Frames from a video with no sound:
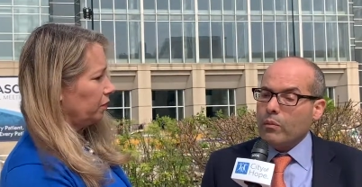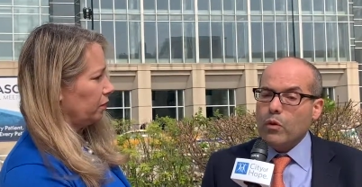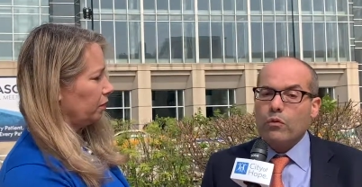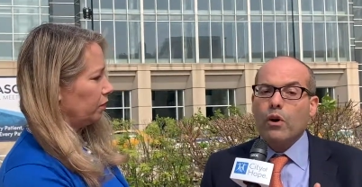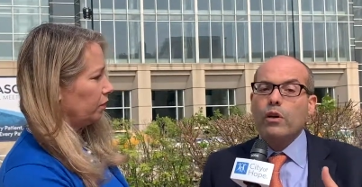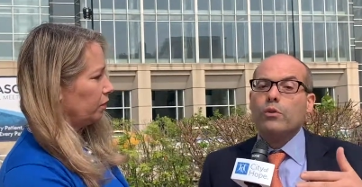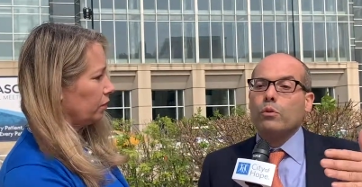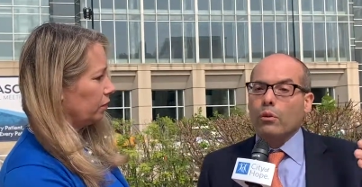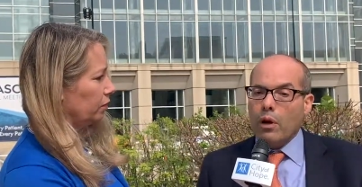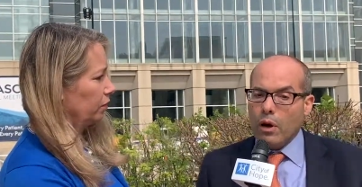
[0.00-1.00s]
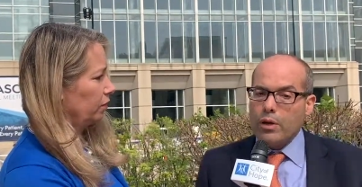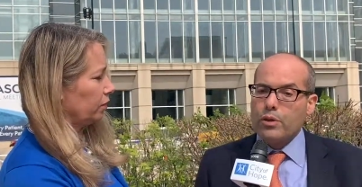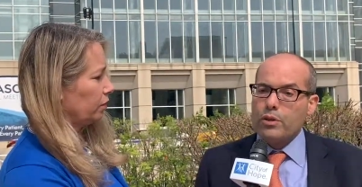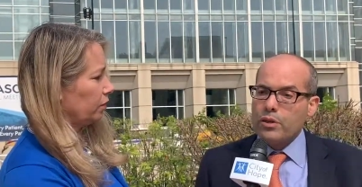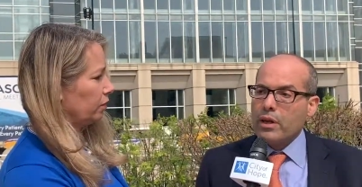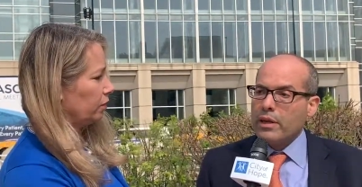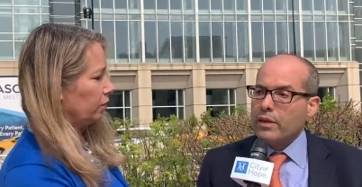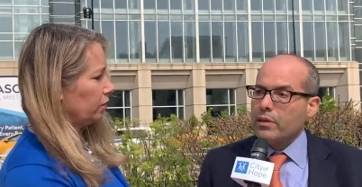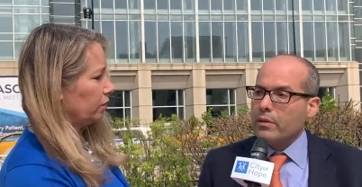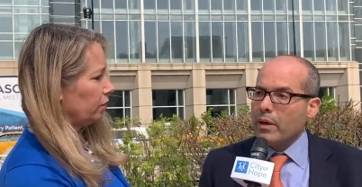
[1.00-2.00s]
Speaker 1: move on to larger
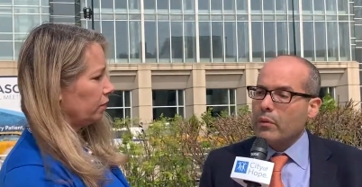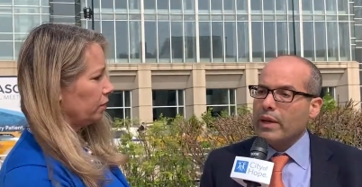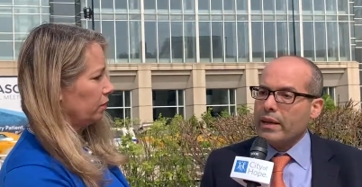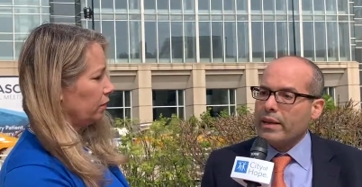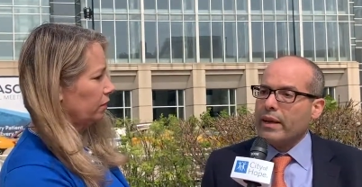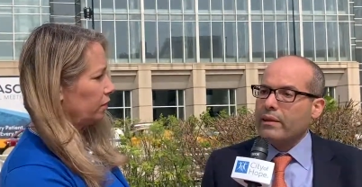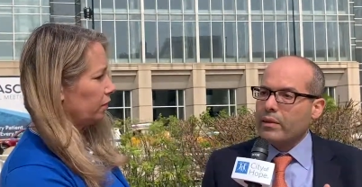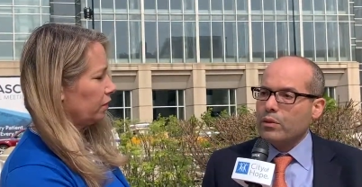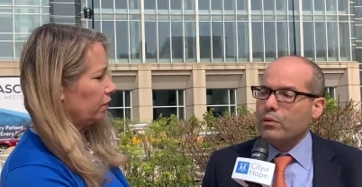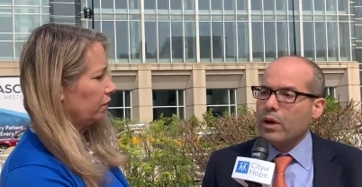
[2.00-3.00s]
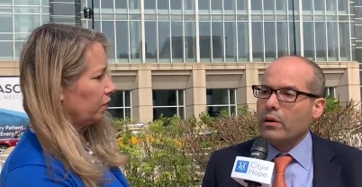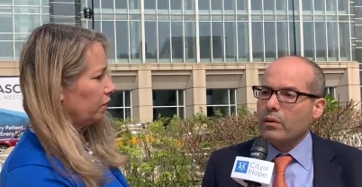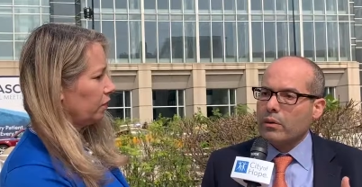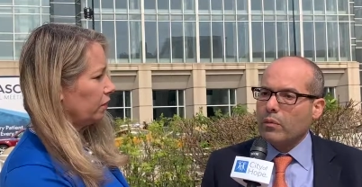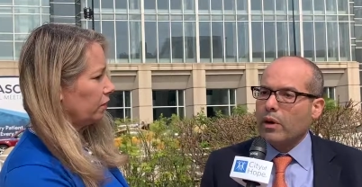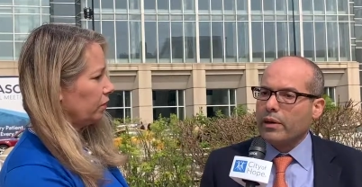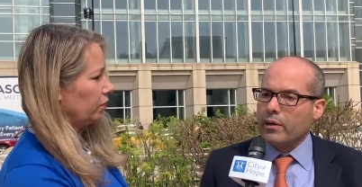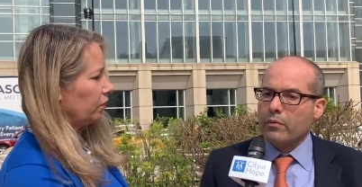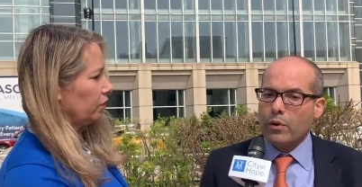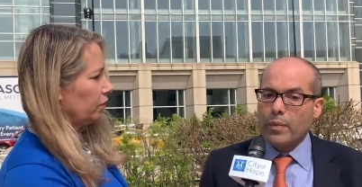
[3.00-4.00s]
studies so that we can get this drug on the
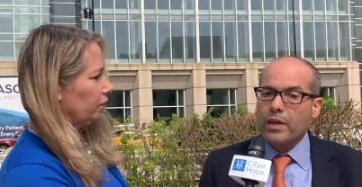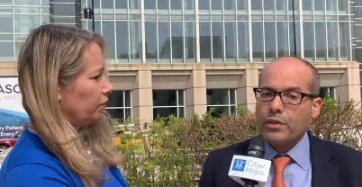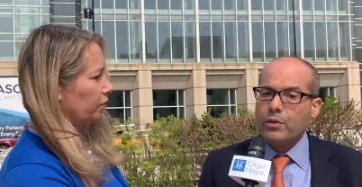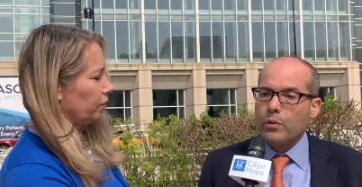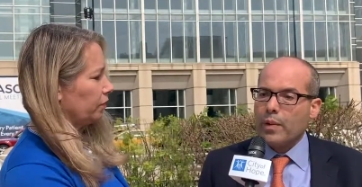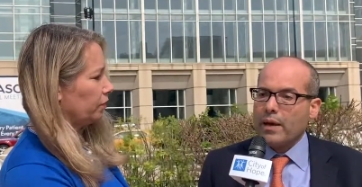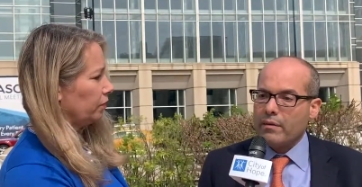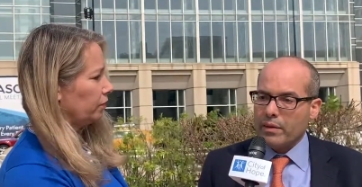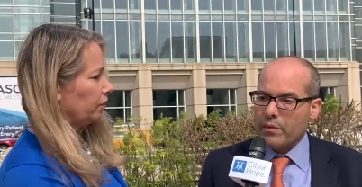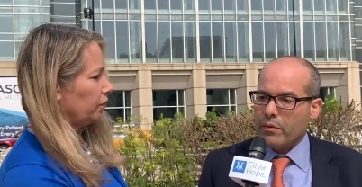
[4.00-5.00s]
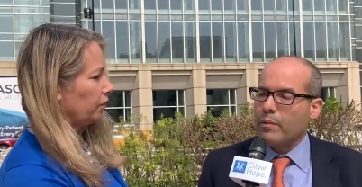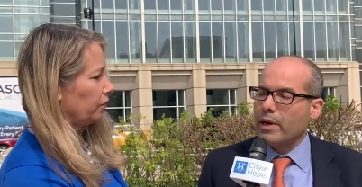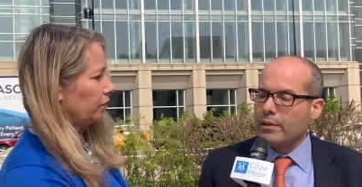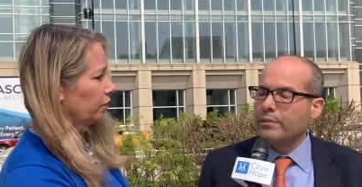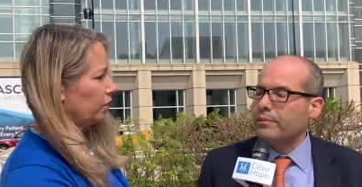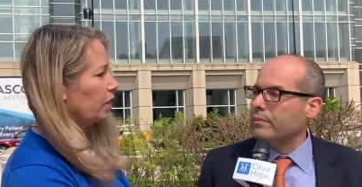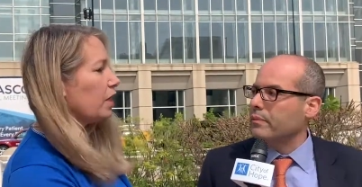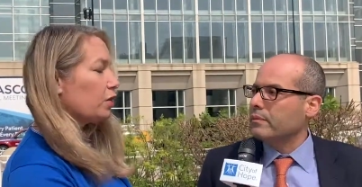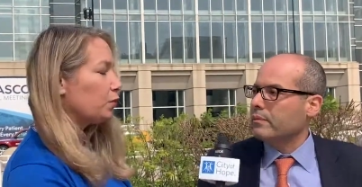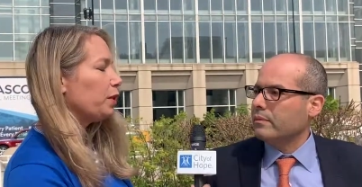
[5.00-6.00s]
market for patients who benefit from it.
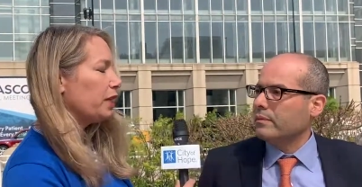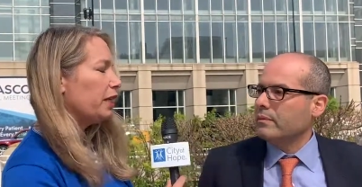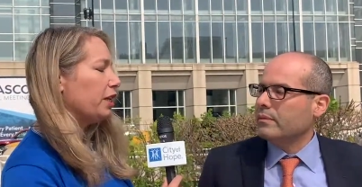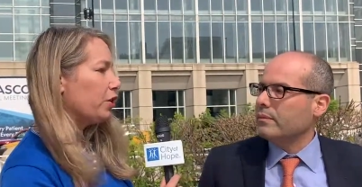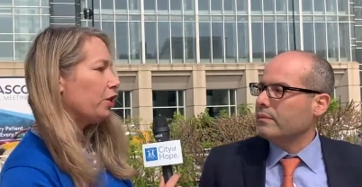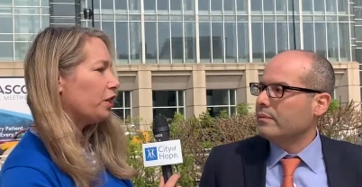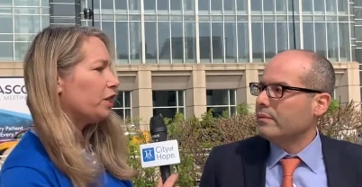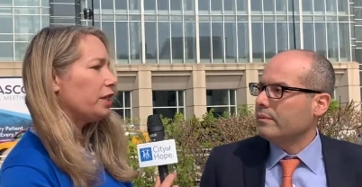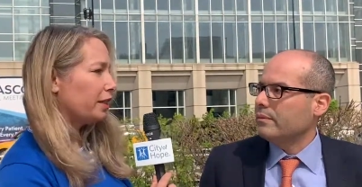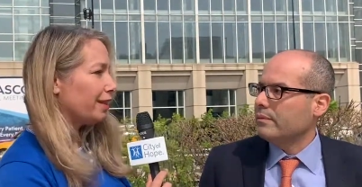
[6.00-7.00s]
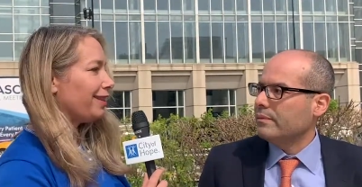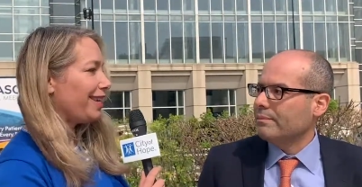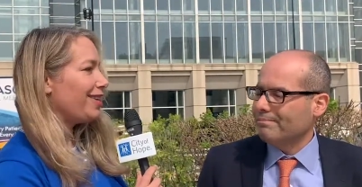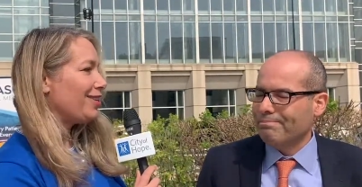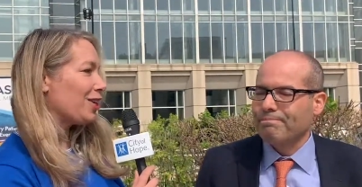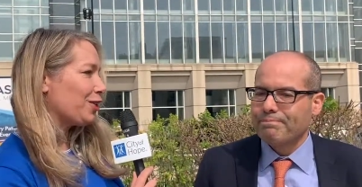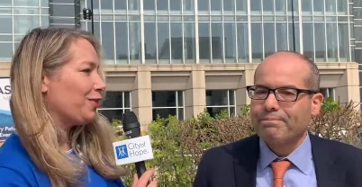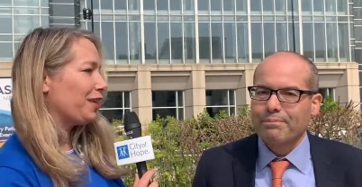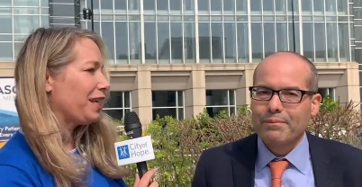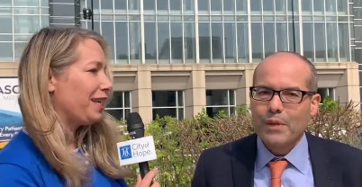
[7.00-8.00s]
Speaker 2: It's really encouraging. Thank you, Dr.
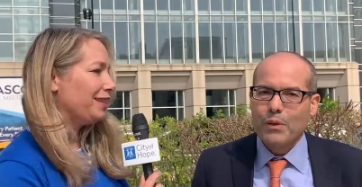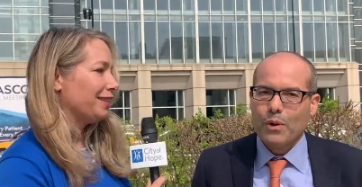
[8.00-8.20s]
Fakih.